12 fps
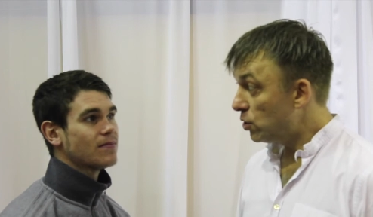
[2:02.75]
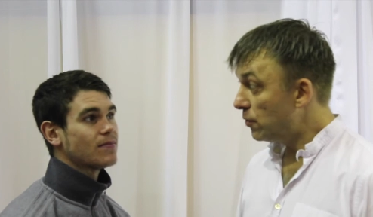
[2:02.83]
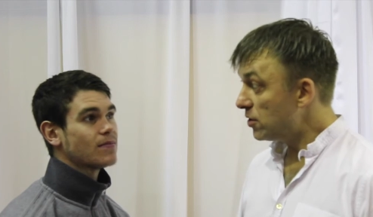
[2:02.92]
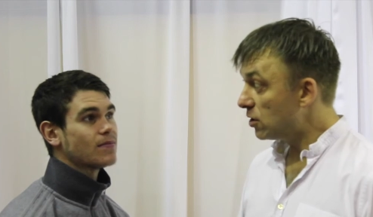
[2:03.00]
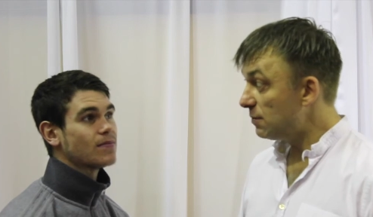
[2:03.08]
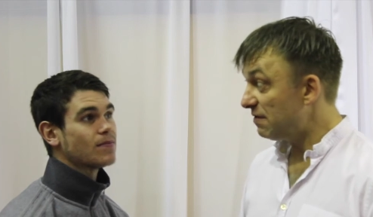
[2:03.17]
Speaker 1: who you're
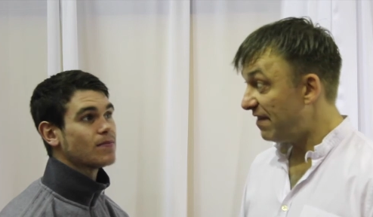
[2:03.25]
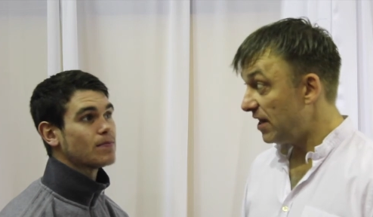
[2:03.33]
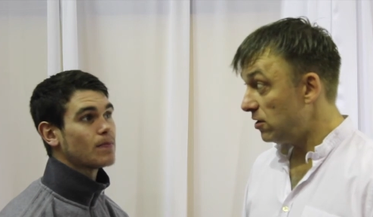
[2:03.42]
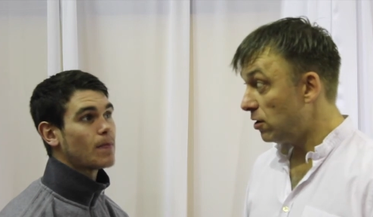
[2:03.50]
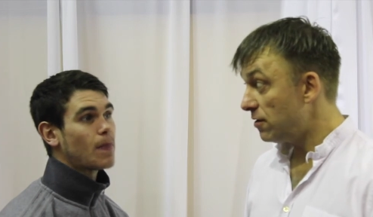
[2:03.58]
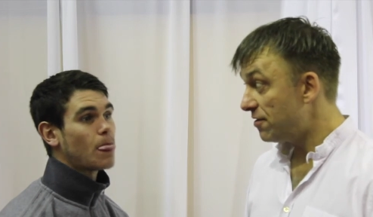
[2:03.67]
going to be
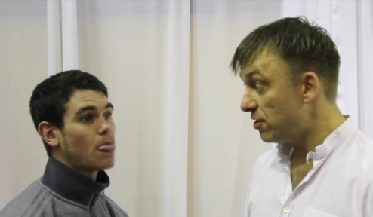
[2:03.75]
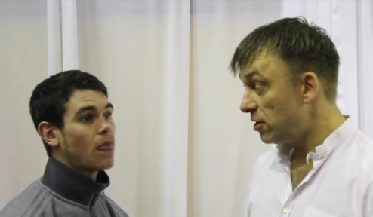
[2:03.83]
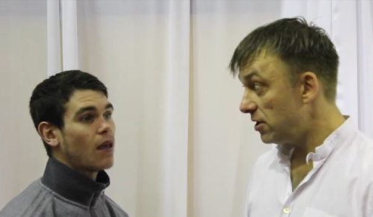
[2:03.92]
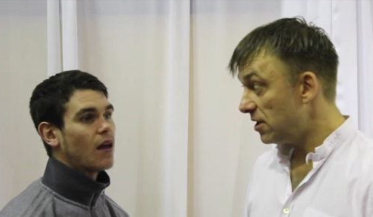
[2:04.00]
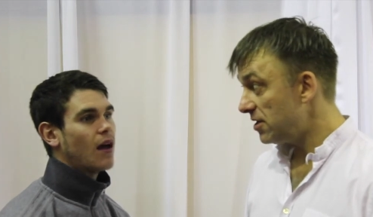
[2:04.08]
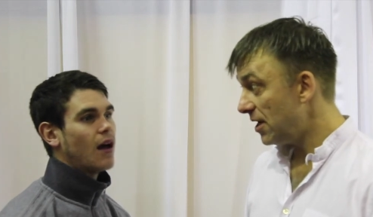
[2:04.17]
fighting on the
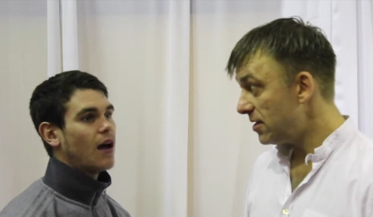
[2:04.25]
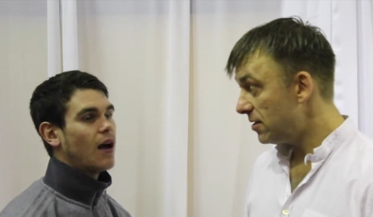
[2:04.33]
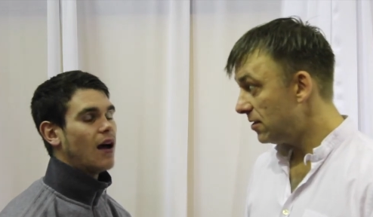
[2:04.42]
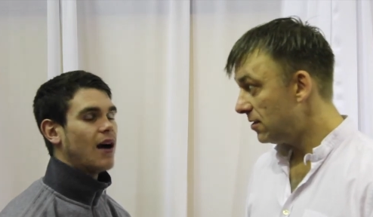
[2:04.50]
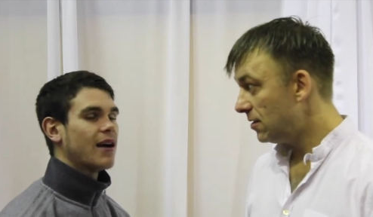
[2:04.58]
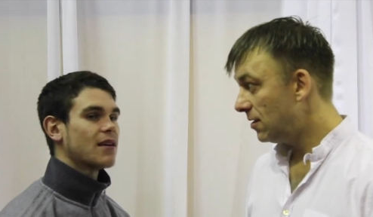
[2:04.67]
30th yet?
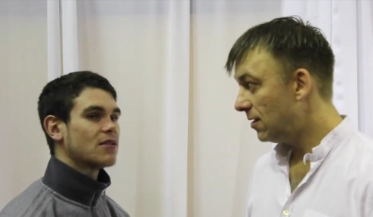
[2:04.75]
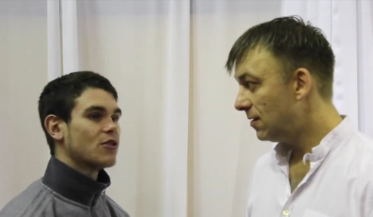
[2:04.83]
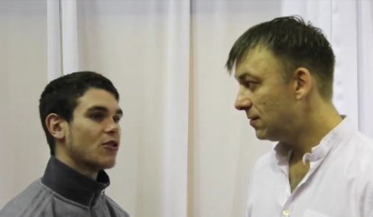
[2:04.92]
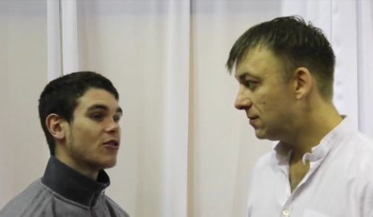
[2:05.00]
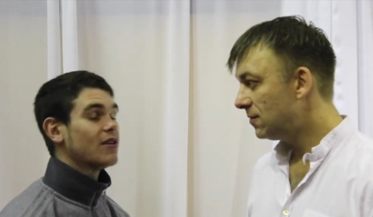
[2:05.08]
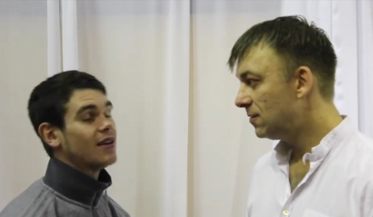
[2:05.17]
Speaker 2: I
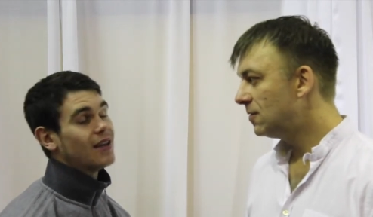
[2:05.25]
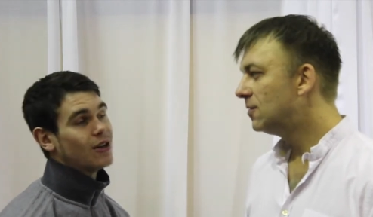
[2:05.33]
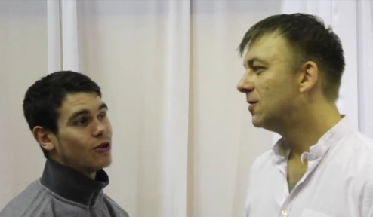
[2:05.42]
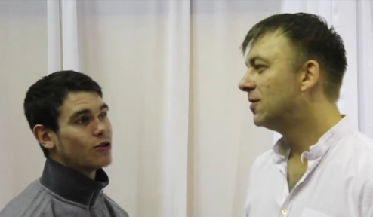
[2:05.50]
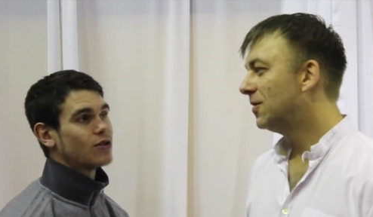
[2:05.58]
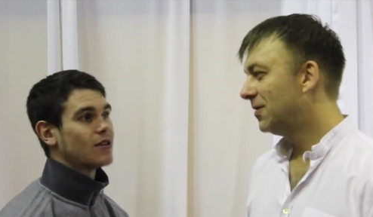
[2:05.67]
don't. Neil
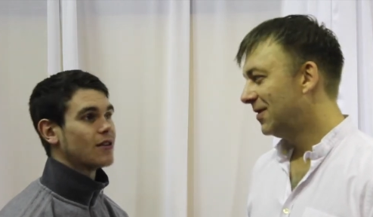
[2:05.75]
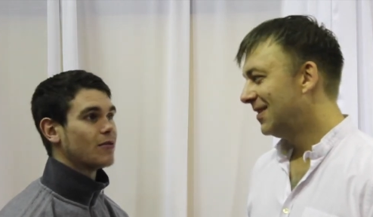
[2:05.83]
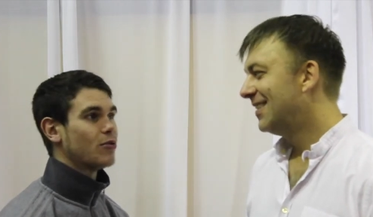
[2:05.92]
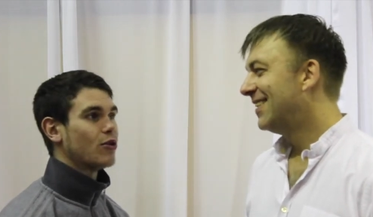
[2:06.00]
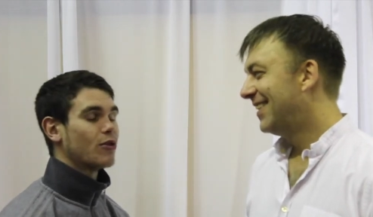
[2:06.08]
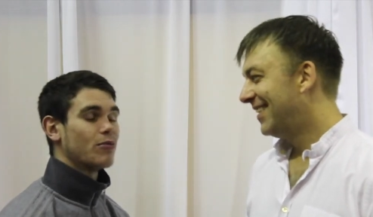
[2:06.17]
knows the
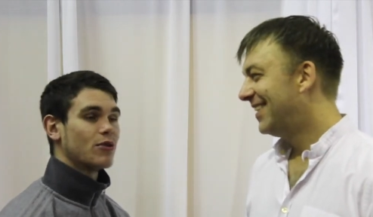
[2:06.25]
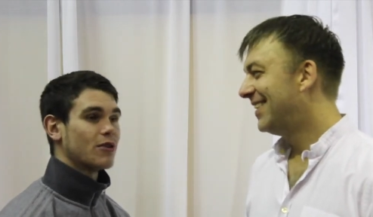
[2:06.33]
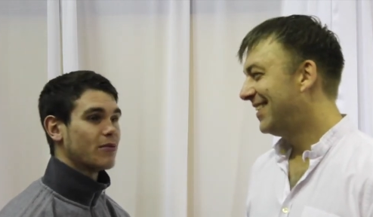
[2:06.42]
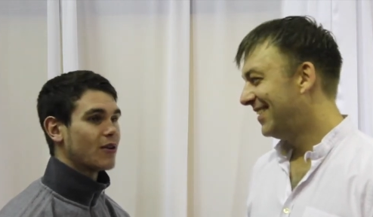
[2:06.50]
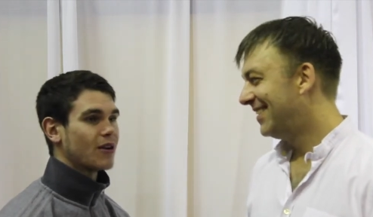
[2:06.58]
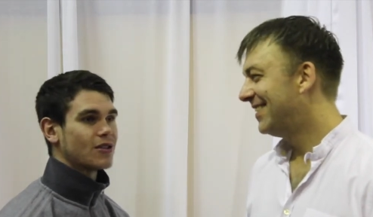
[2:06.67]
opponent, but to
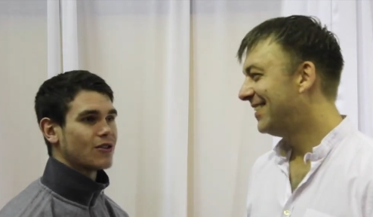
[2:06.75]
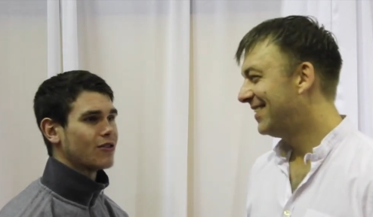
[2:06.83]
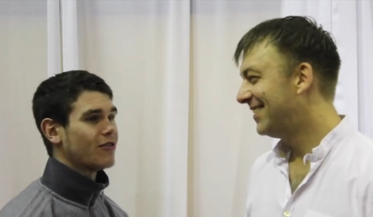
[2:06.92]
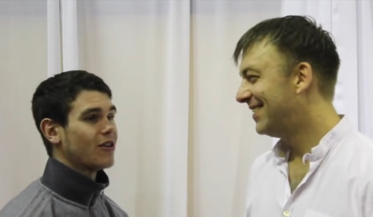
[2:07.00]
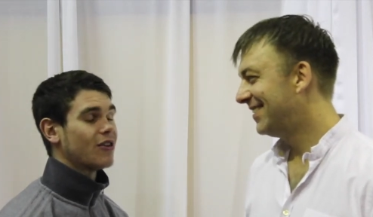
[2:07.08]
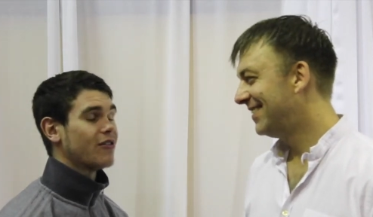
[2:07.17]
be honest, I
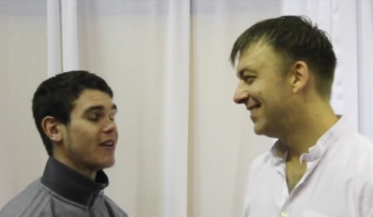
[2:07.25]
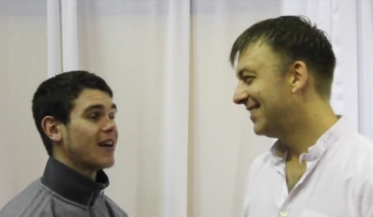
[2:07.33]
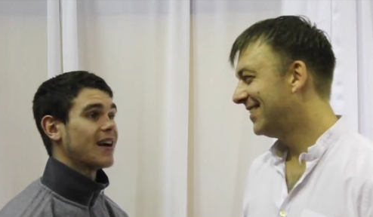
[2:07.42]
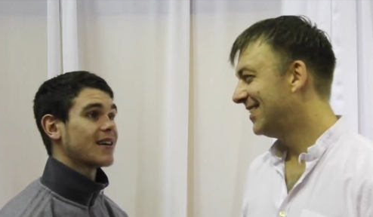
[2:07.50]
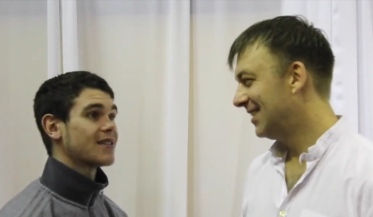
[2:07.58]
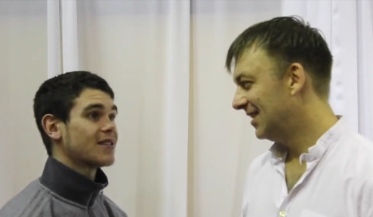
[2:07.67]
don't. I don't really
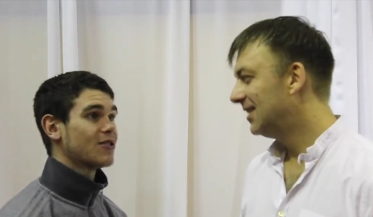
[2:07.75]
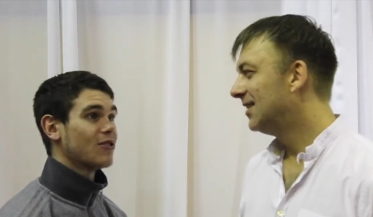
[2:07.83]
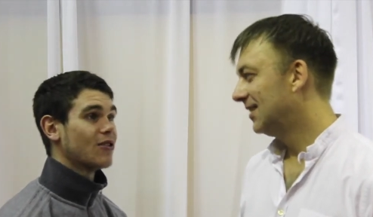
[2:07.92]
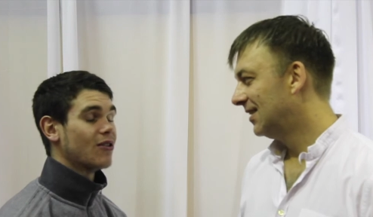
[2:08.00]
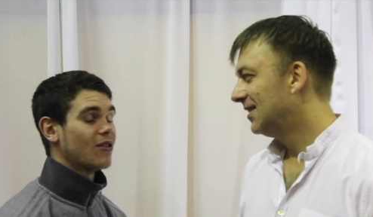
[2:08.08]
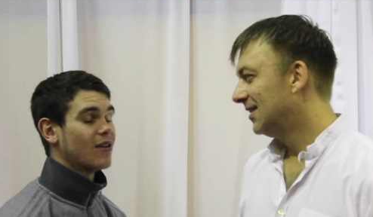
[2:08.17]
ask.
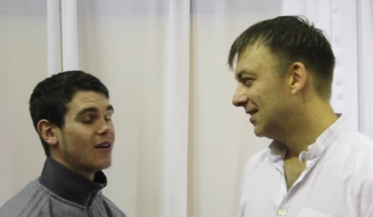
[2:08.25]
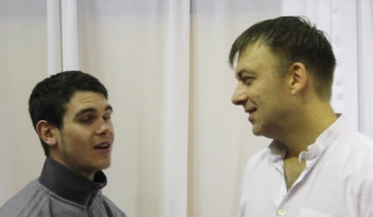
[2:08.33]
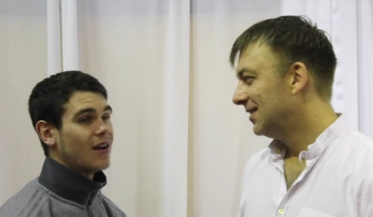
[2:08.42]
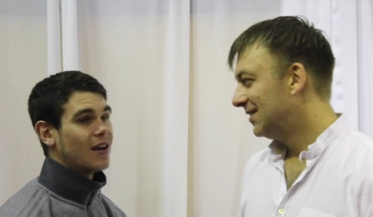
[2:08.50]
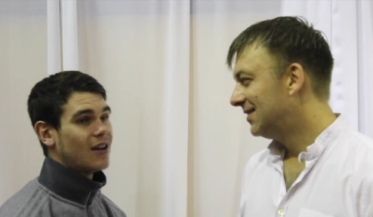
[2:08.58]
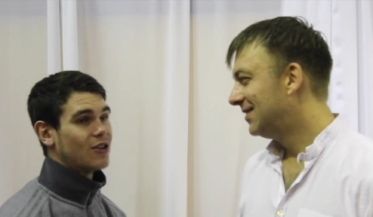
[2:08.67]
So
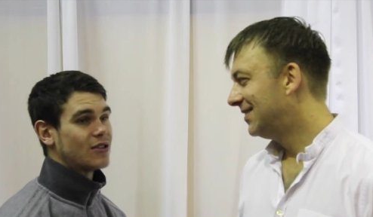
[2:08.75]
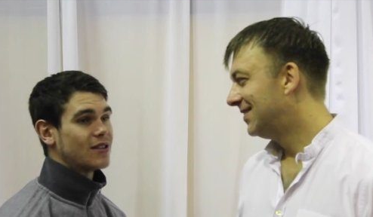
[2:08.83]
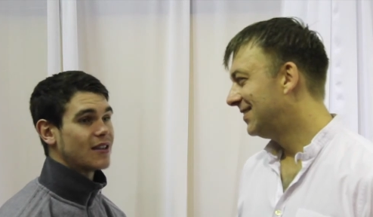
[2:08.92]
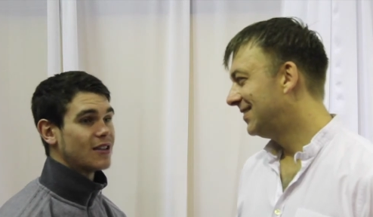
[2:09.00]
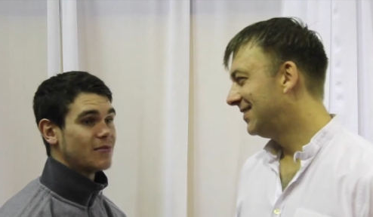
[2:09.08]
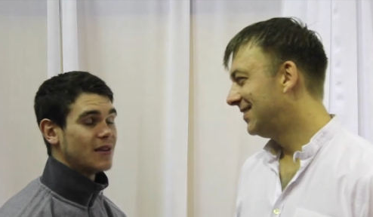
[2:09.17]
he just
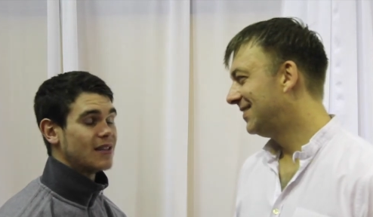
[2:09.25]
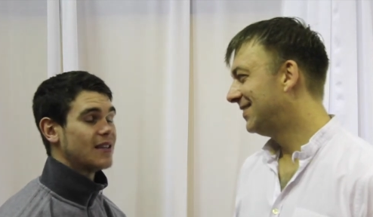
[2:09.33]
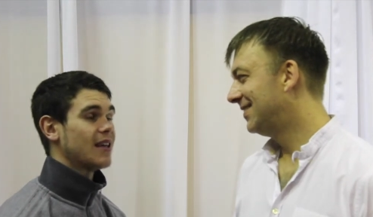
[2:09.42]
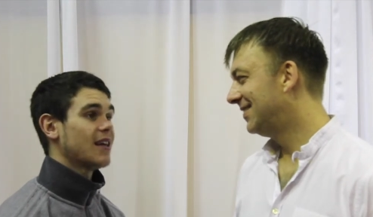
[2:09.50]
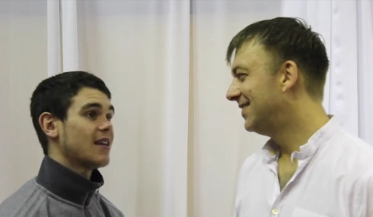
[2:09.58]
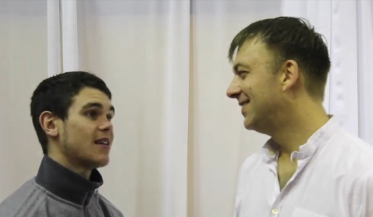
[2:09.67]
gives me a
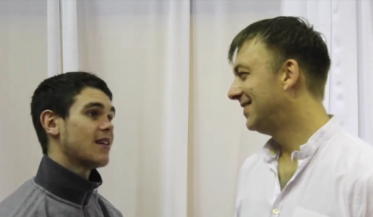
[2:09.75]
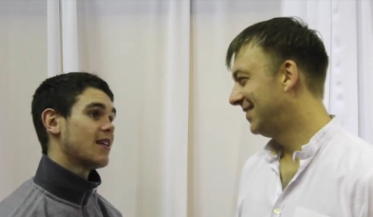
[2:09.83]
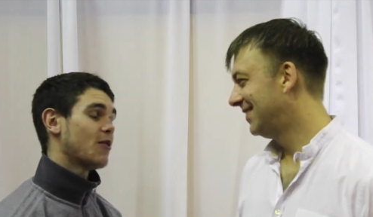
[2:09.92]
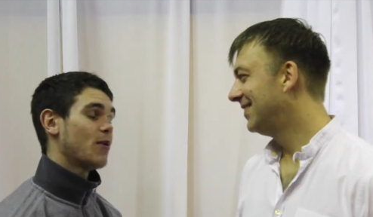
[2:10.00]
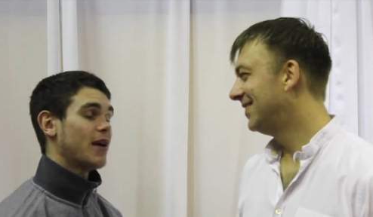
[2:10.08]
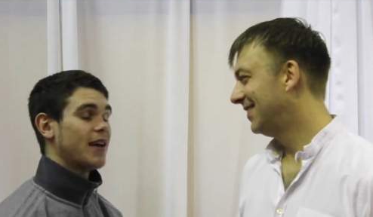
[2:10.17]
date and a
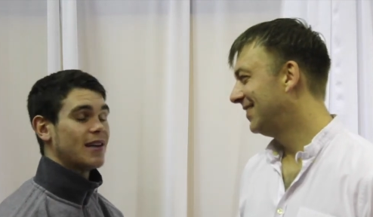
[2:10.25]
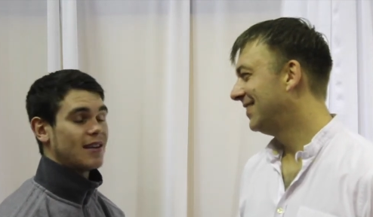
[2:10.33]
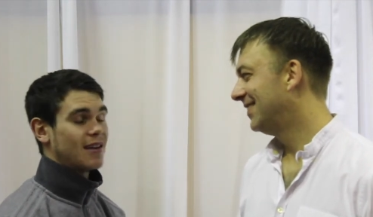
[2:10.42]
weight,